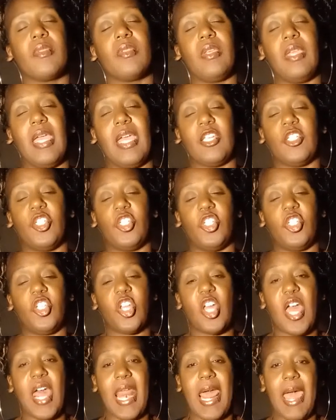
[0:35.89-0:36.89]
Yeah,
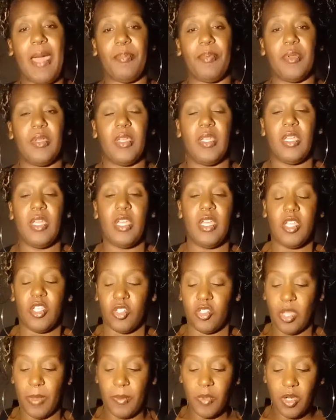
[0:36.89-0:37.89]
shut up.
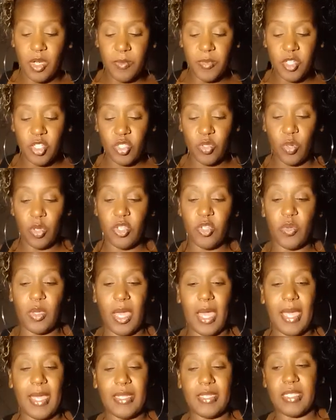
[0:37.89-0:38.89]
So I'm going to be showing you
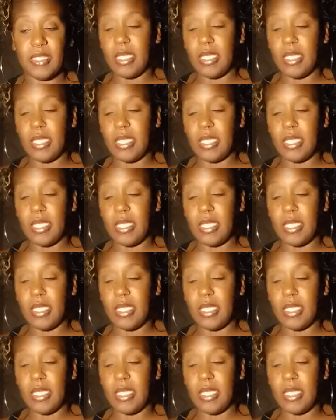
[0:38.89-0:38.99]
guys